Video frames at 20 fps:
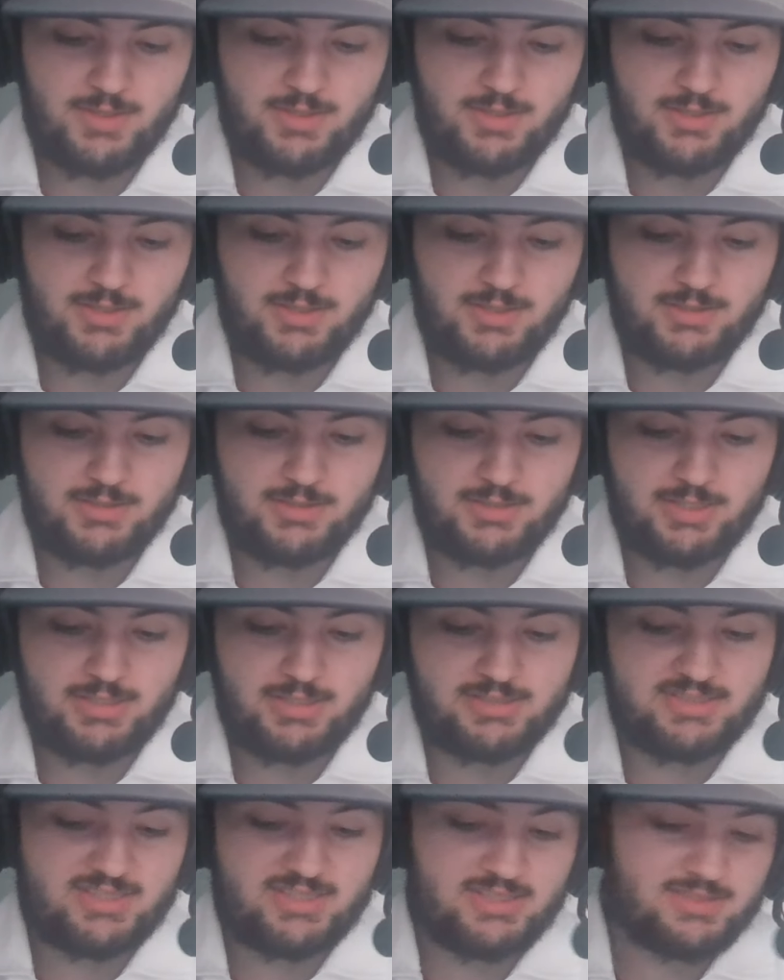now the
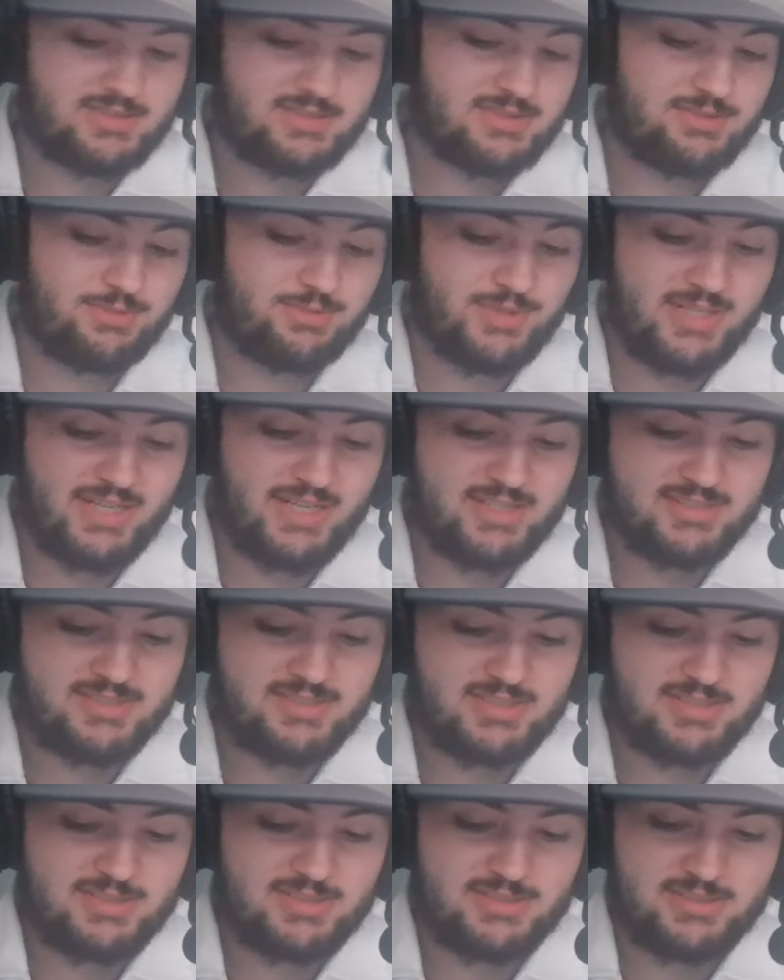96
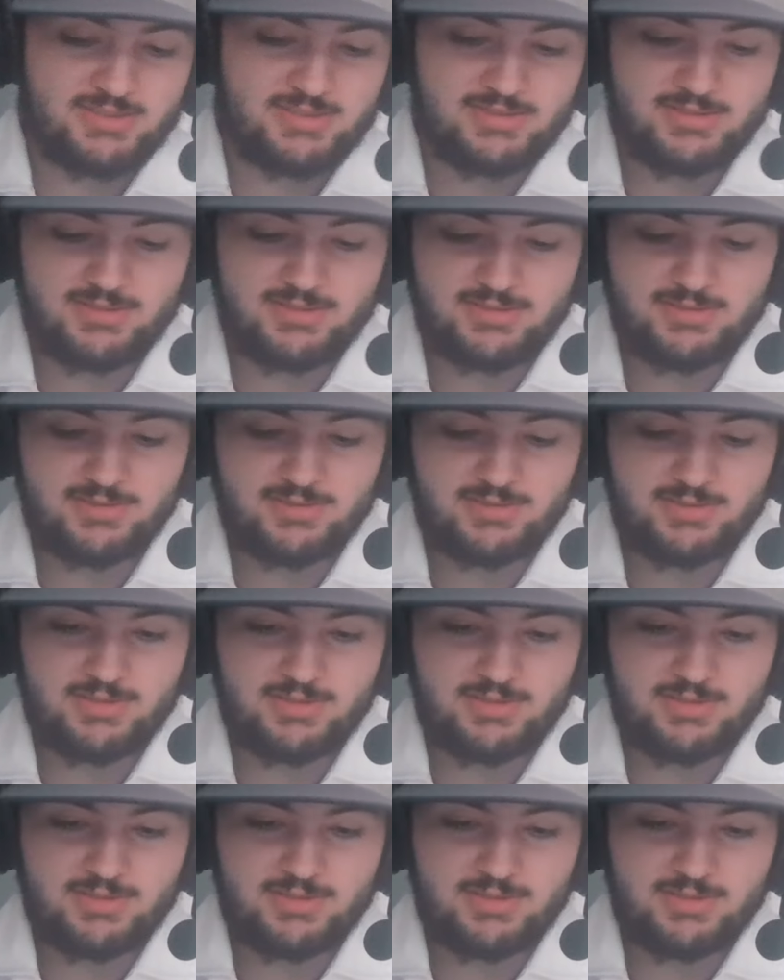396s